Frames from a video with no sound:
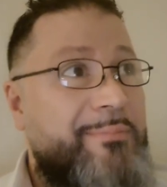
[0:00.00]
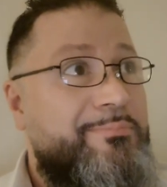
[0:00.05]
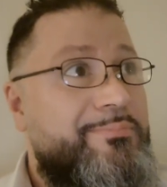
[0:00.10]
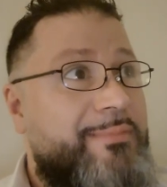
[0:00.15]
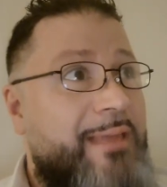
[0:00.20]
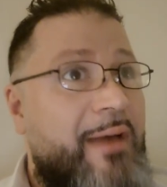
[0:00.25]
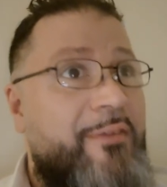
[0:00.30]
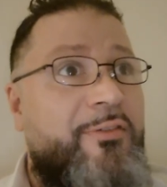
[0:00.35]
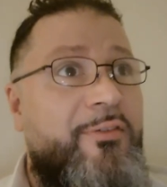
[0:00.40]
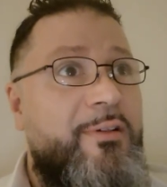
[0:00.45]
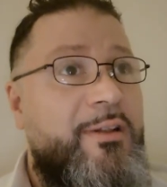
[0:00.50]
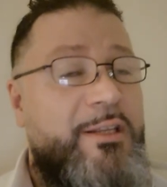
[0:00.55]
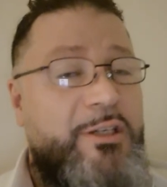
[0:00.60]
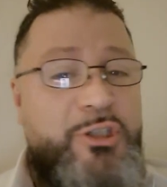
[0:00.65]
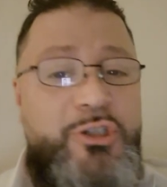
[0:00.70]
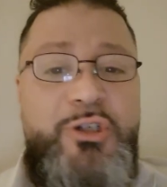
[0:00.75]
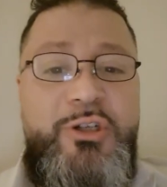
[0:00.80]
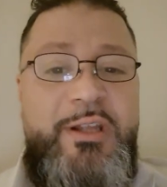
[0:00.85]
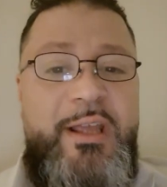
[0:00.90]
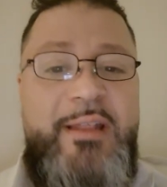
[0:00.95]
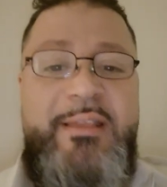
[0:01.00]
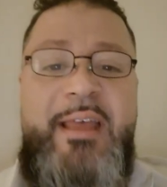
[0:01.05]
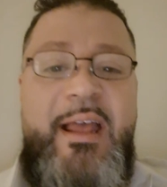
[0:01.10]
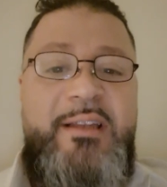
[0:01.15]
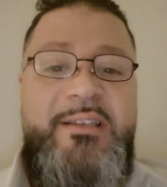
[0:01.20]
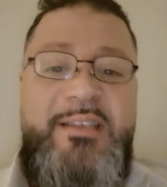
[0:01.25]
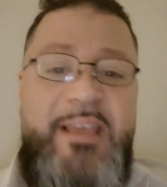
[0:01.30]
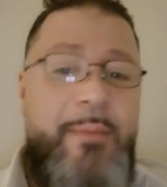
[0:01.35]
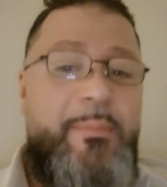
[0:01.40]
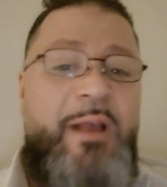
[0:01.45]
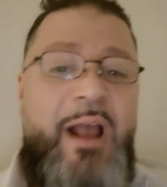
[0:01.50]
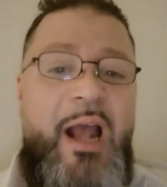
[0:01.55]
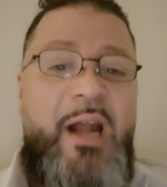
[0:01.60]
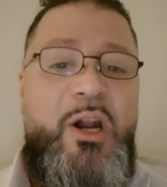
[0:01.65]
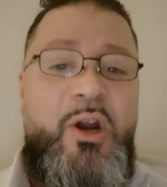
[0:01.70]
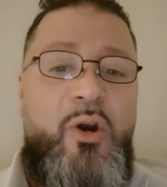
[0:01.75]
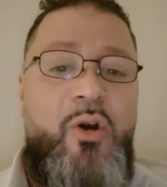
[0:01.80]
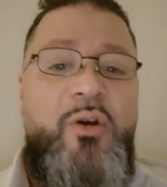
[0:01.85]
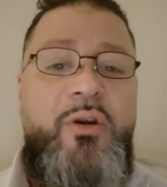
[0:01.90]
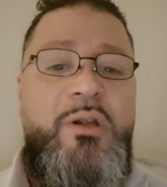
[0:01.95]
definitely should get that same
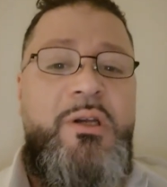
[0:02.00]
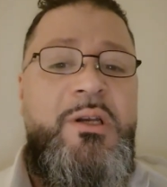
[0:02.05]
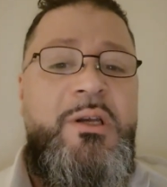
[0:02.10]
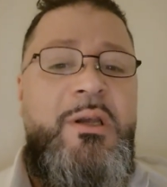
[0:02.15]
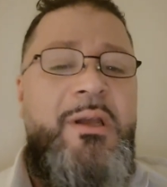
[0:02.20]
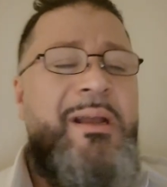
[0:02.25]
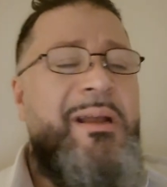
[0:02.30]
kind of hurt.